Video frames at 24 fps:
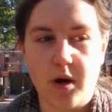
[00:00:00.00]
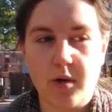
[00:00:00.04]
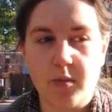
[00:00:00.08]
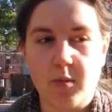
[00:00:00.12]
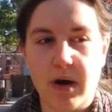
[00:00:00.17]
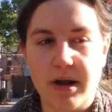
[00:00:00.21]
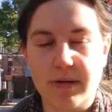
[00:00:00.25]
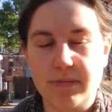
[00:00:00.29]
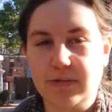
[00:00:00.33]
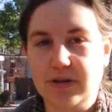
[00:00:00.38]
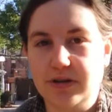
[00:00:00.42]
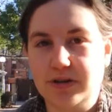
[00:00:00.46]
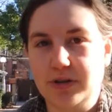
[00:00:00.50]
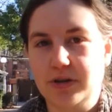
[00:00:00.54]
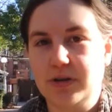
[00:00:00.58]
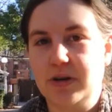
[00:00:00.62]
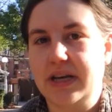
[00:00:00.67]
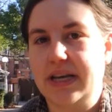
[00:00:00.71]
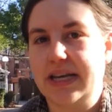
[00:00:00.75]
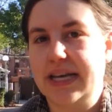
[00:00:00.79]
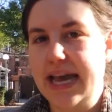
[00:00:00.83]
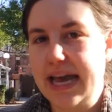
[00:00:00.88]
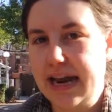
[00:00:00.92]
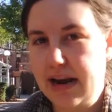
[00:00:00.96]
what one will
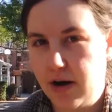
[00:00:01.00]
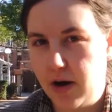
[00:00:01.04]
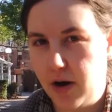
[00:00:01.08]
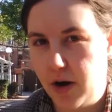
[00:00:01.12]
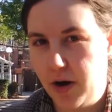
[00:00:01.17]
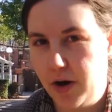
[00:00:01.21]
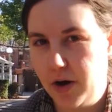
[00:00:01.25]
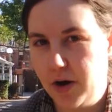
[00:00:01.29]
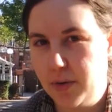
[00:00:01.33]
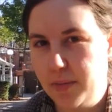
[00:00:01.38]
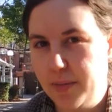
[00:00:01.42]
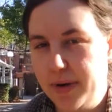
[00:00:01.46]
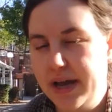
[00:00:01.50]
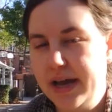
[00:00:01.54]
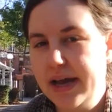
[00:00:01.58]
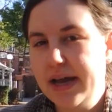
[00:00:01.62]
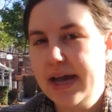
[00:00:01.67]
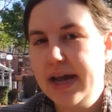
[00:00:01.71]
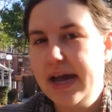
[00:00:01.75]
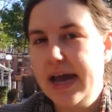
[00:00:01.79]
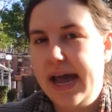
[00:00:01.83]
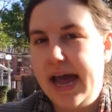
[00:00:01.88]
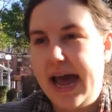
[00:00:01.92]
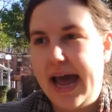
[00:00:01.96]
do to get home
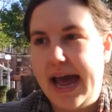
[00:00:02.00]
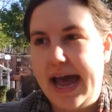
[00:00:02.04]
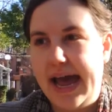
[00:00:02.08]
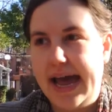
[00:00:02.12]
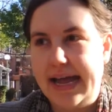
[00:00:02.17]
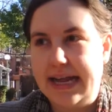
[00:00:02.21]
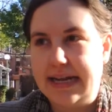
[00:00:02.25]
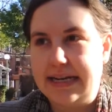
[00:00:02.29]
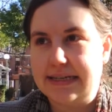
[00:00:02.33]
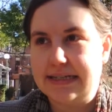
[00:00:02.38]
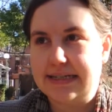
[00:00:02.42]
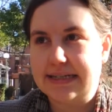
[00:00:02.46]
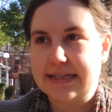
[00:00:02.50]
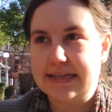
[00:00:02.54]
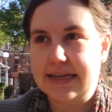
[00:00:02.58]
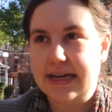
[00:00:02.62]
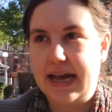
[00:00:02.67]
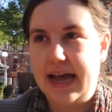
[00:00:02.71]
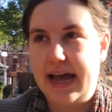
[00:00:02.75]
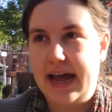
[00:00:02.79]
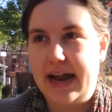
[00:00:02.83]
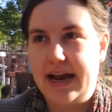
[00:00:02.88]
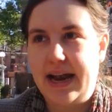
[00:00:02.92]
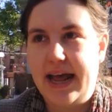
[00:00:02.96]
and
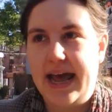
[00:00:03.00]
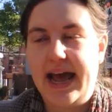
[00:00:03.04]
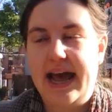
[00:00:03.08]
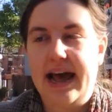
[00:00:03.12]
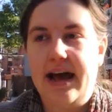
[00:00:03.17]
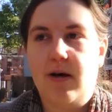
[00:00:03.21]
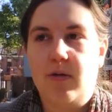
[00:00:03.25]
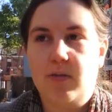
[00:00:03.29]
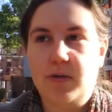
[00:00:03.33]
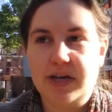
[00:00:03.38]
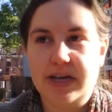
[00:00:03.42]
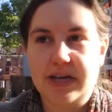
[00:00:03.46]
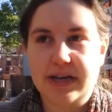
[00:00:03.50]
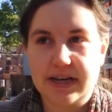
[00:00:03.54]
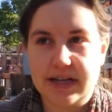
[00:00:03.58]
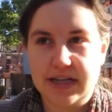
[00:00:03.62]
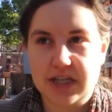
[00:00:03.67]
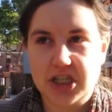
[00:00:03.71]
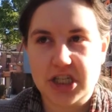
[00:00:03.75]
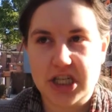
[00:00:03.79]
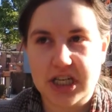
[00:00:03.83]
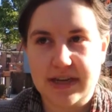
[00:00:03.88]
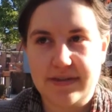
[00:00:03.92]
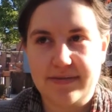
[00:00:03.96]
and how we can
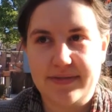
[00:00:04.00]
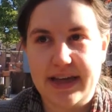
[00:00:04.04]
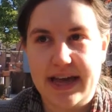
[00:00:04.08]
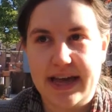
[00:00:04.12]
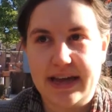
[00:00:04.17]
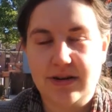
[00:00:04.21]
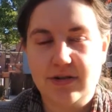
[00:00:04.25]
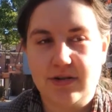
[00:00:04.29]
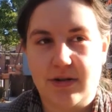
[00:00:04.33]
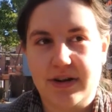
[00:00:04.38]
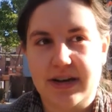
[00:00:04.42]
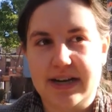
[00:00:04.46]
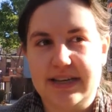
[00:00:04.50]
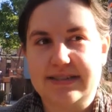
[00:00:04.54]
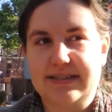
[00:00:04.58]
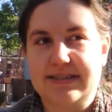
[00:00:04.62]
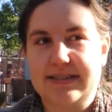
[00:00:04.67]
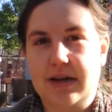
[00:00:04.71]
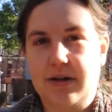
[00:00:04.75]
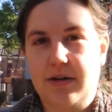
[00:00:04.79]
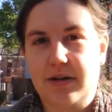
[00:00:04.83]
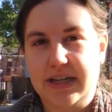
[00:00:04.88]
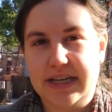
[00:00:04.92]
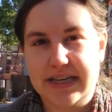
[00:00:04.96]
achieve that not
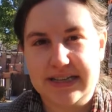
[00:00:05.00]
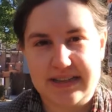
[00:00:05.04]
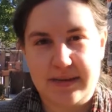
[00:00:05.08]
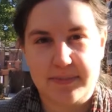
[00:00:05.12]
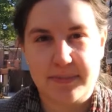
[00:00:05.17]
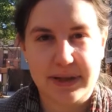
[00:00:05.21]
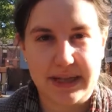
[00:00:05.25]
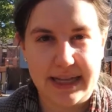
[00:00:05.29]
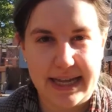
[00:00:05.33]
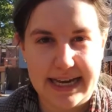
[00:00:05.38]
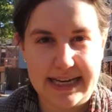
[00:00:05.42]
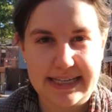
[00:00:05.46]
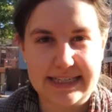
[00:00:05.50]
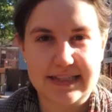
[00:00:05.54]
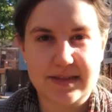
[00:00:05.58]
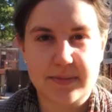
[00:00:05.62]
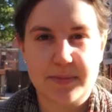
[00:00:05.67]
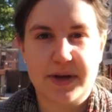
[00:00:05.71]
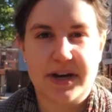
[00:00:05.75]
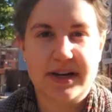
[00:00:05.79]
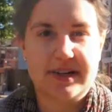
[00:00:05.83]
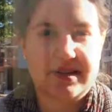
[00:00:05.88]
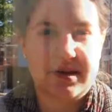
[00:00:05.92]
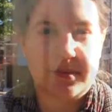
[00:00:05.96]
necessarily as a place but